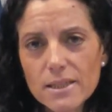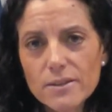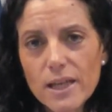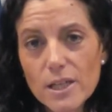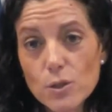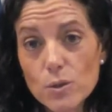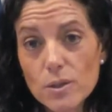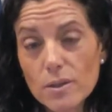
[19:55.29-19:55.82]

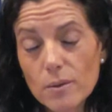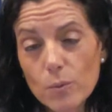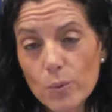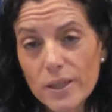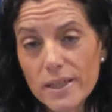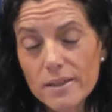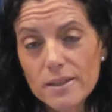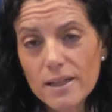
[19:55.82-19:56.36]
that
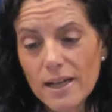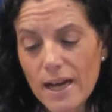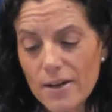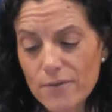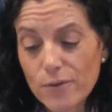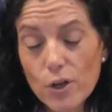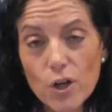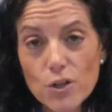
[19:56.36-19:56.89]
we
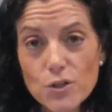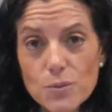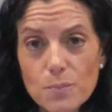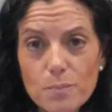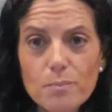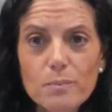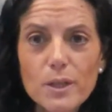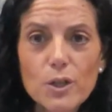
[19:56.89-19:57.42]
have lost
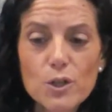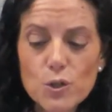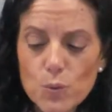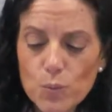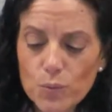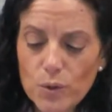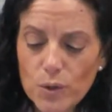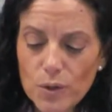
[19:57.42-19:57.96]

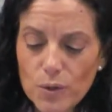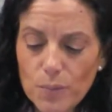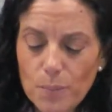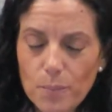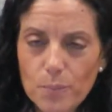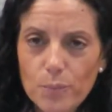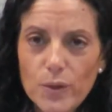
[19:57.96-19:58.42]
because the